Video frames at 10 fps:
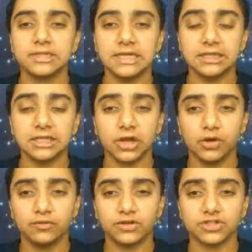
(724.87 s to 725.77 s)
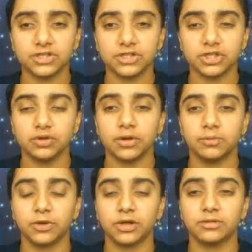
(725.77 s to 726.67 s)
to take the coefficient 2, and
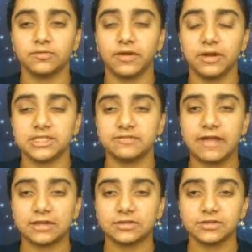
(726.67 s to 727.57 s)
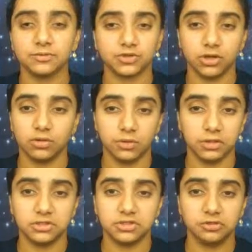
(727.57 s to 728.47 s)
we're going to find its factors, which are 1
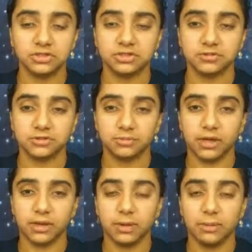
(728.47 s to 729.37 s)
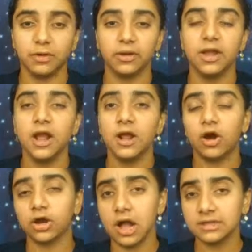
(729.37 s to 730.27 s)
and 2, because 2 is a prime number.
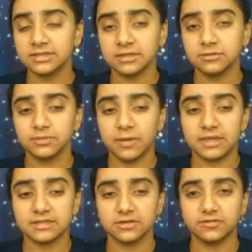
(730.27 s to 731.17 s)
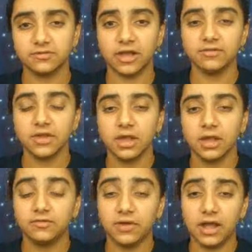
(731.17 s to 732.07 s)
Our constant was positive 5.
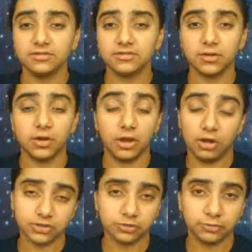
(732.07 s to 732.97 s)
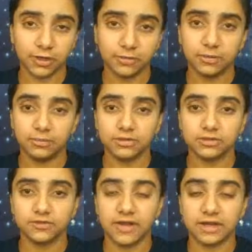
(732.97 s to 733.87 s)
5's also a prime number, so
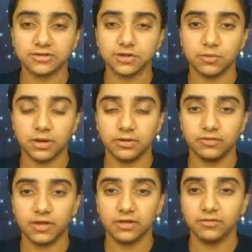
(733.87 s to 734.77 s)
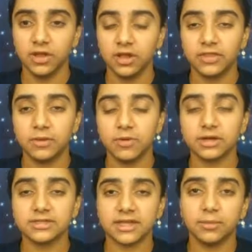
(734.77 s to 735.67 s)
its factors are 1 and 5. Then we're
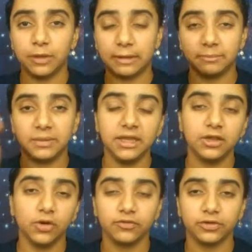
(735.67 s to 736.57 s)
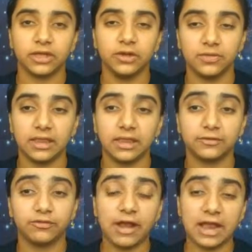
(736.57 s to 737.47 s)
going to set up that p over q, that
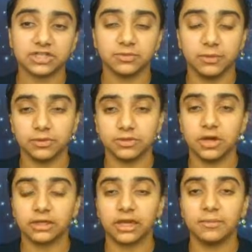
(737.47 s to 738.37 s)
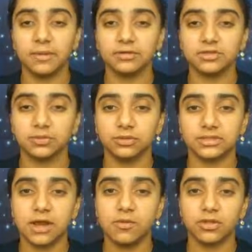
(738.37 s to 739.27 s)
fraction we were talking about. So we'll
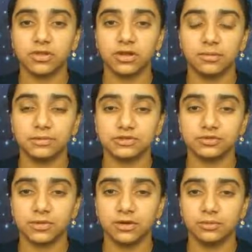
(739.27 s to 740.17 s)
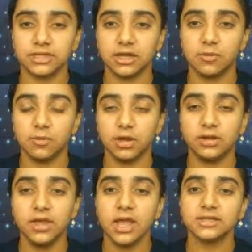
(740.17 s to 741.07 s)
take one of the numbers from here. We'll take
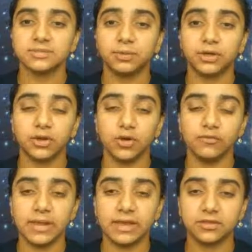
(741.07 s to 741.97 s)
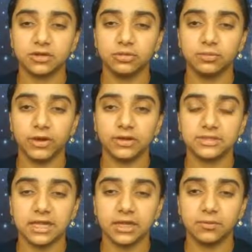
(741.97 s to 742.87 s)
1, make it the numerator, and
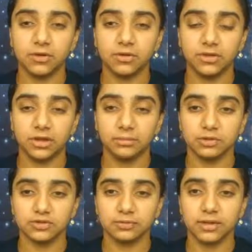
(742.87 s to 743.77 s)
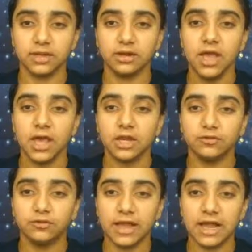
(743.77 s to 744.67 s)
take one of the numbers from here. And
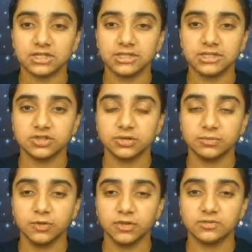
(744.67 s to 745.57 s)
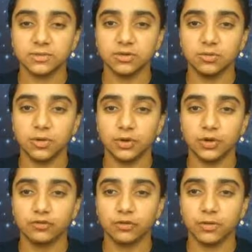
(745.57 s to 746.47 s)
if we actually distribute this, we do 1
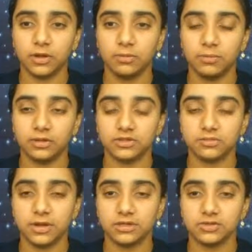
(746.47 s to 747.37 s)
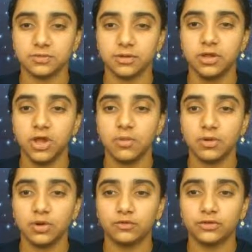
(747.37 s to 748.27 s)
over 1 plus or minus 1,
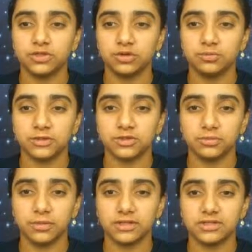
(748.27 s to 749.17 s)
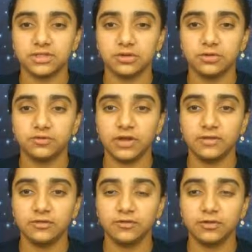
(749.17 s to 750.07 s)
1 over 2 plus or minus 2,
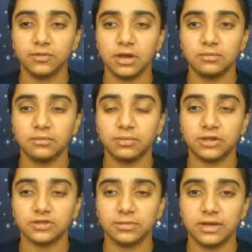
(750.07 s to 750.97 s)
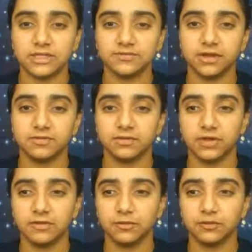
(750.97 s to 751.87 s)
5 over 1 plus or minus 5, and
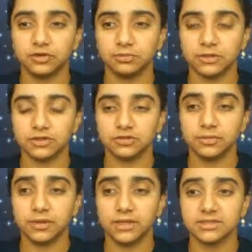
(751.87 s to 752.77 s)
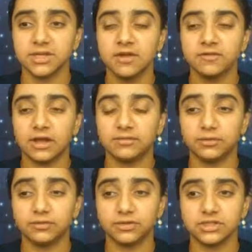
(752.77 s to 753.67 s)
5 over 2 plus or minus 5
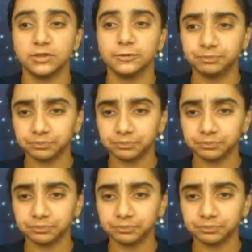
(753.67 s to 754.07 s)
over 2.